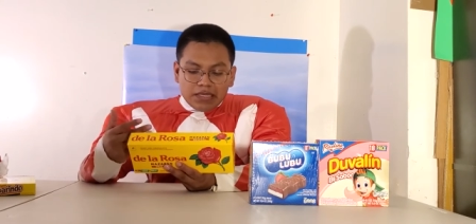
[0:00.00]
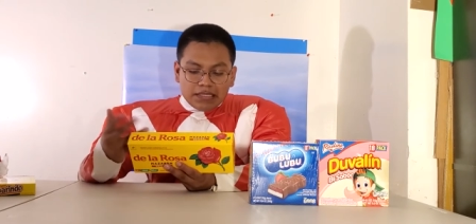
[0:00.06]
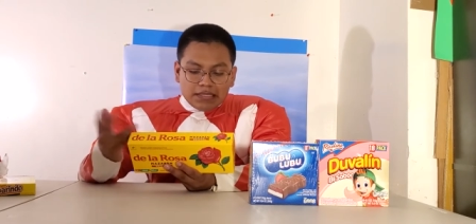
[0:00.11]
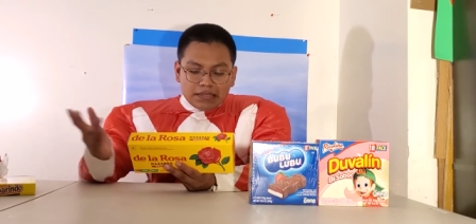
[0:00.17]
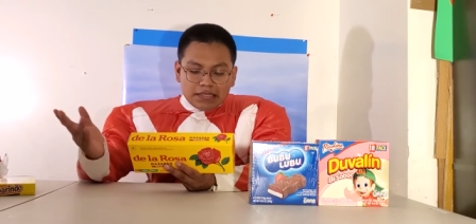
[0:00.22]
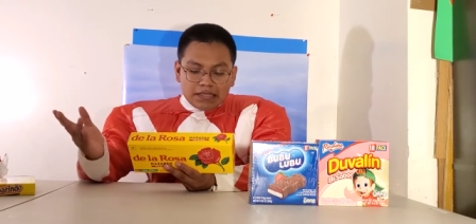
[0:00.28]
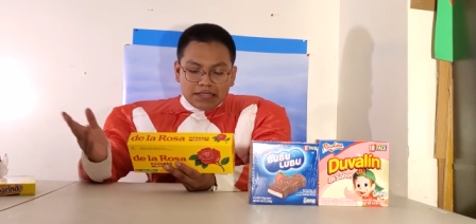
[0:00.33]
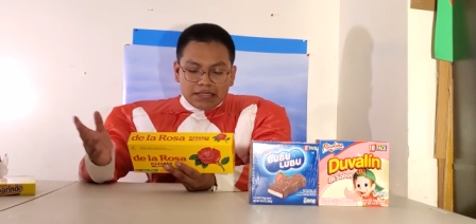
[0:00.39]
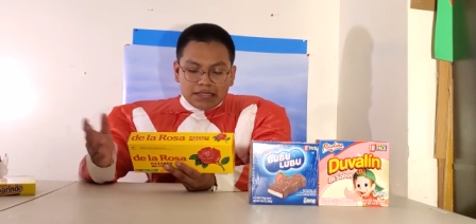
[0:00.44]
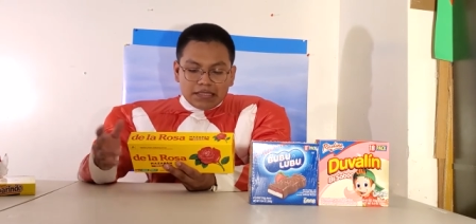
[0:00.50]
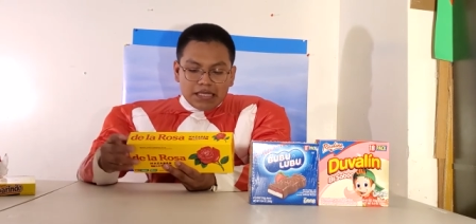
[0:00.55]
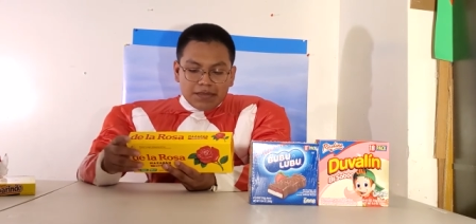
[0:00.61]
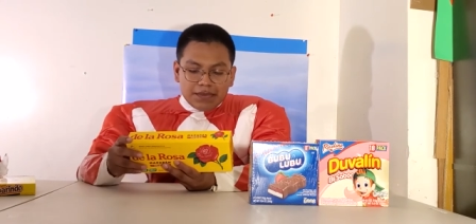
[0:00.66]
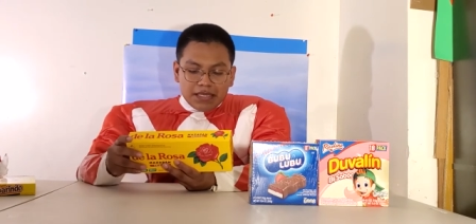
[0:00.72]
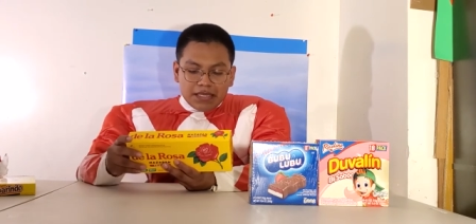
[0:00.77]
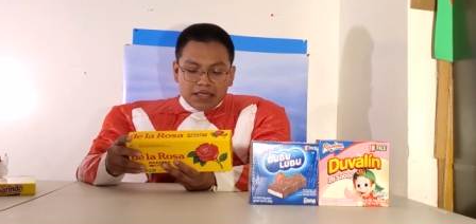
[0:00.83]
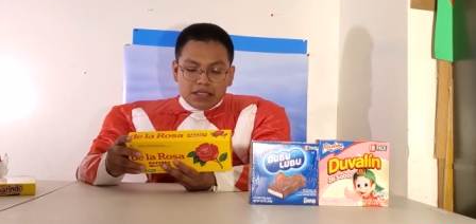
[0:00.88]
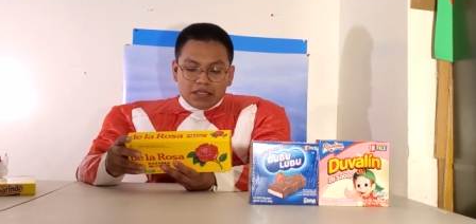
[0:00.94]
It says the same
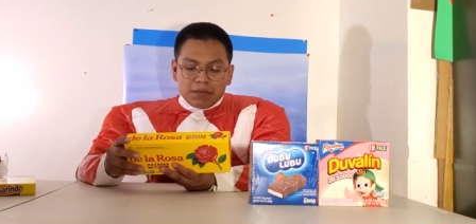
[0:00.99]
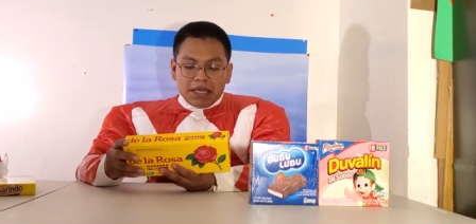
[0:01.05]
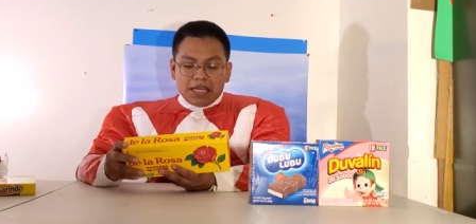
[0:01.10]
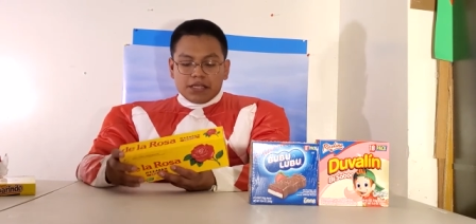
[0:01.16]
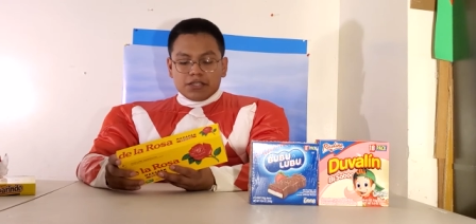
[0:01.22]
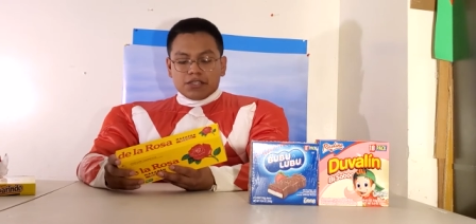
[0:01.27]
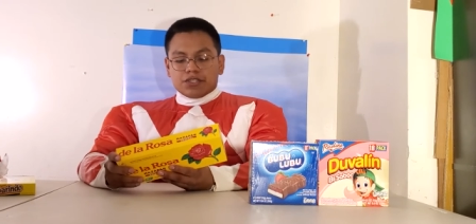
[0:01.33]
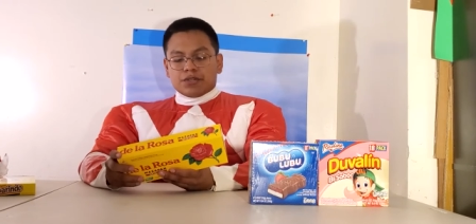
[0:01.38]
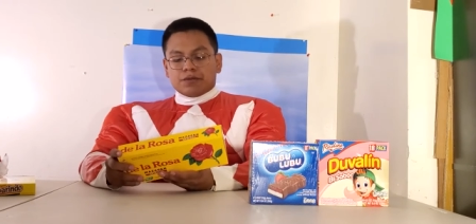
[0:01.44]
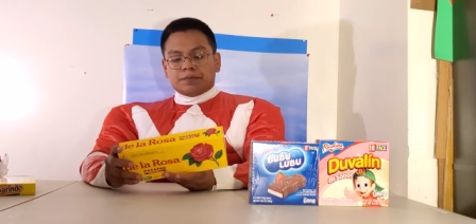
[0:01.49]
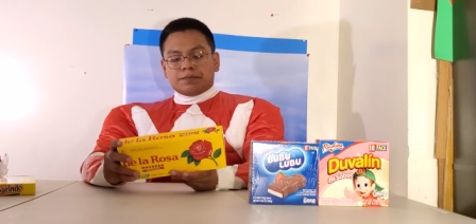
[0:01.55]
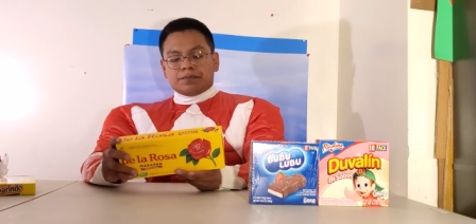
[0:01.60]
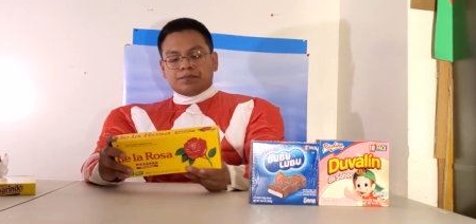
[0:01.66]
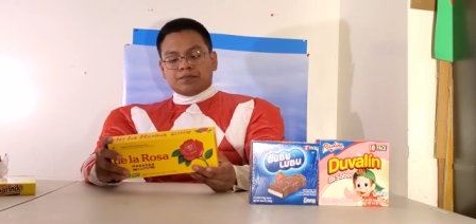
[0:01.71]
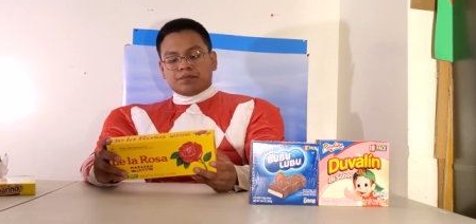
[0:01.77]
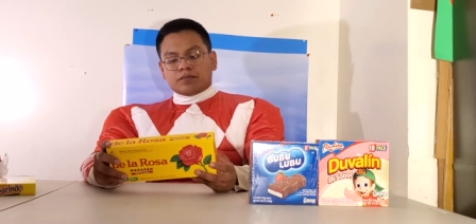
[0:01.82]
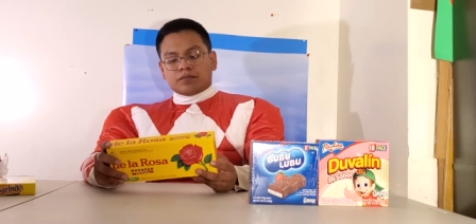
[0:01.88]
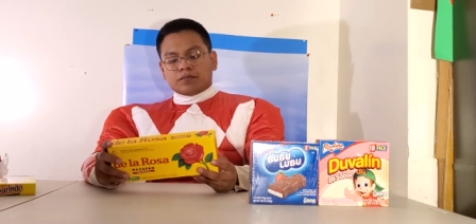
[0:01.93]
thing in Spanish.
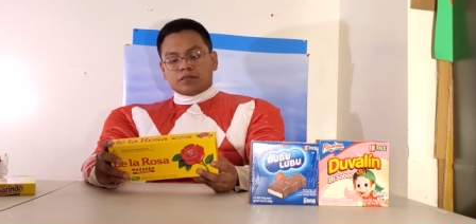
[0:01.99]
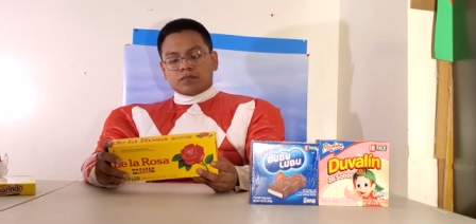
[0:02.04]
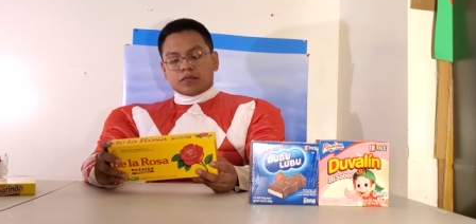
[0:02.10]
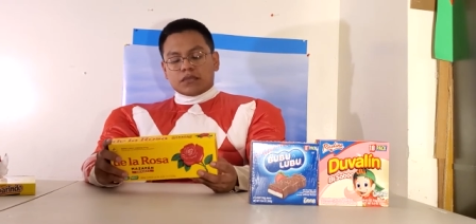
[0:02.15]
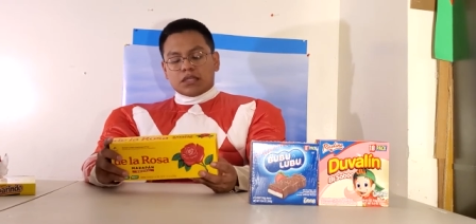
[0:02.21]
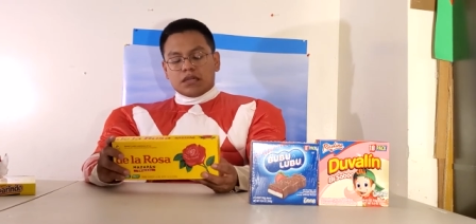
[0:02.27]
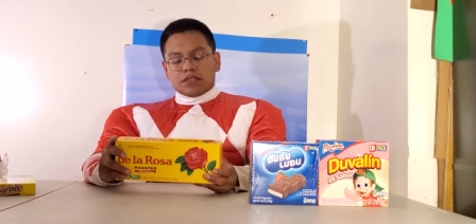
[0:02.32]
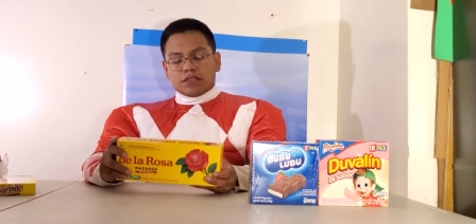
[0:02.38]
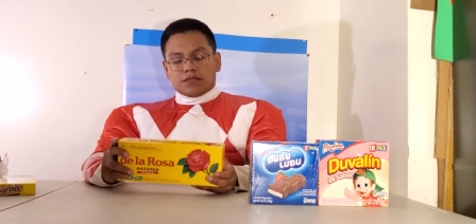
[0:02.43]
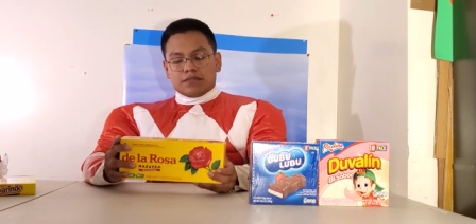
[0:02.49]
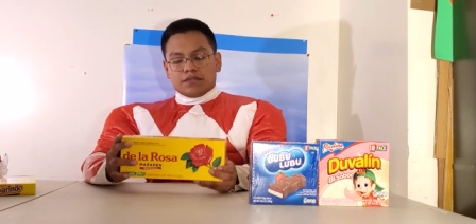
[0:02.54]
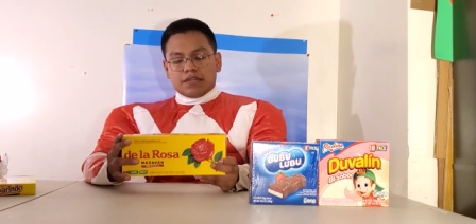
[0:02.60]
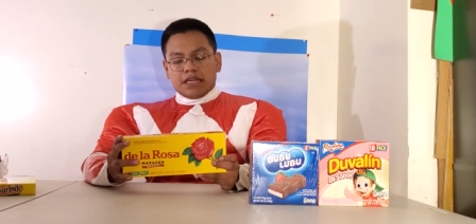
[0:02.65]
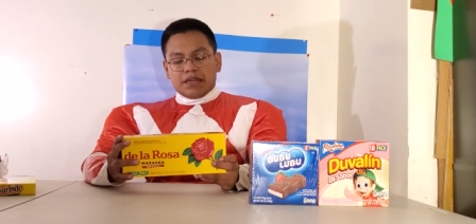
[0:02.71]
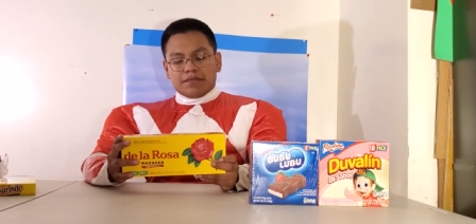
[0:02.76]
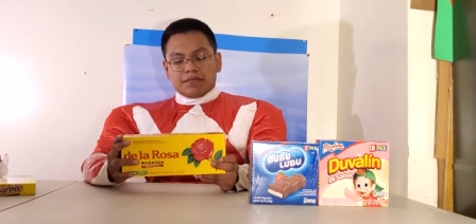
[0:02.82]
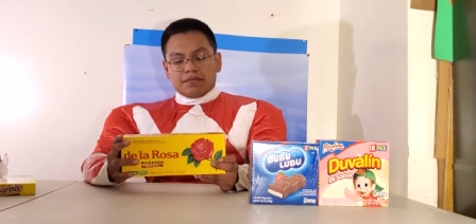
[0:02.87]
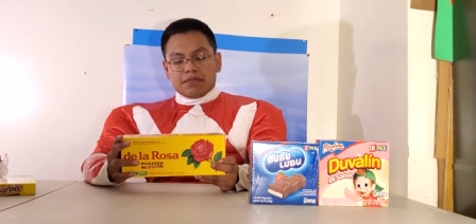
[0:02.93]
It's
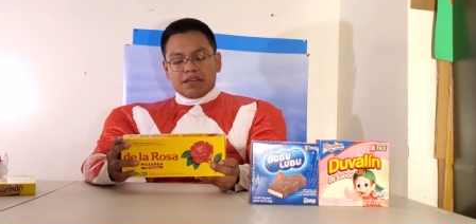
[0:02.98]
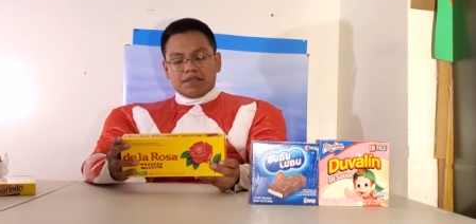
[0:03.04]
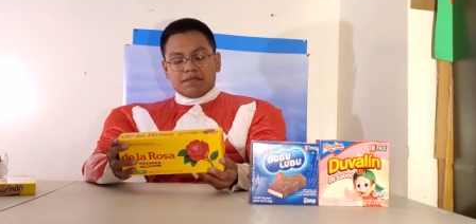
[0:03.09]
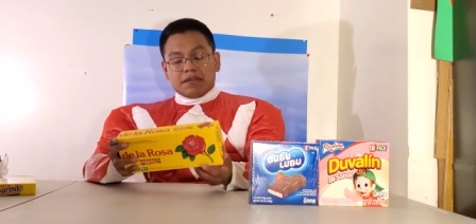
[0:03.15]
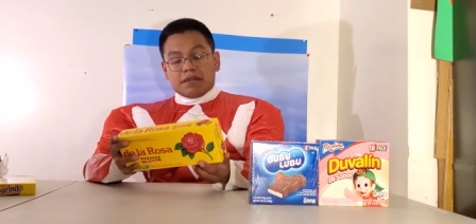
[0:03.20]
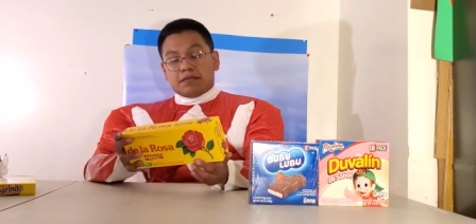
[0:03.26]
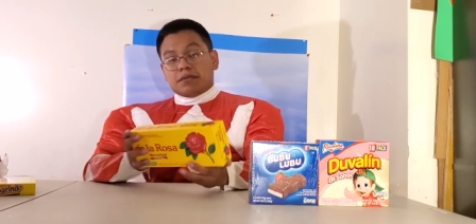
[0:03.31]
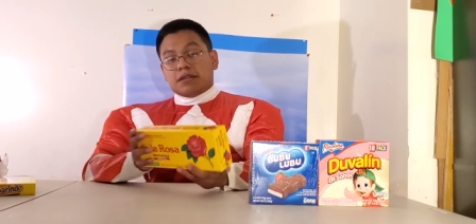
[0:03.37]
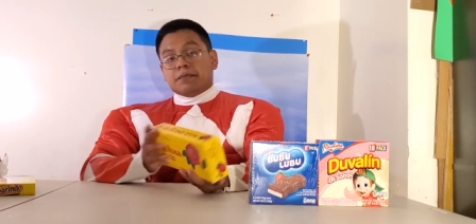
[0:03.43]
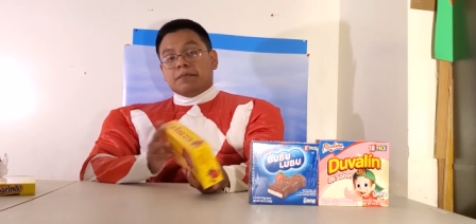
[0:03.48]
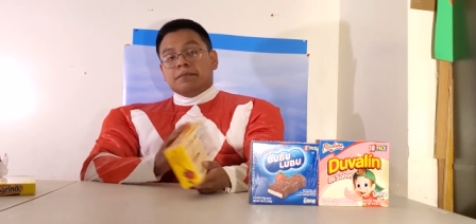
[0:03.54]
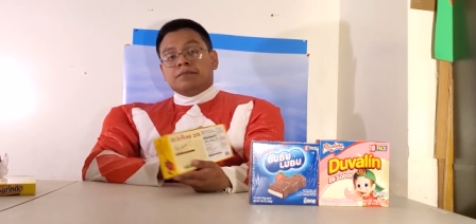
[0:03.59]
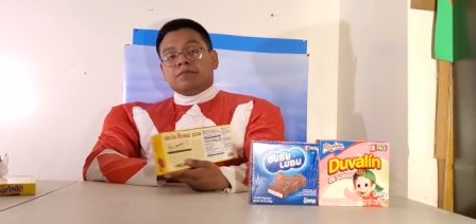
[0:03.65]
forever my favorite.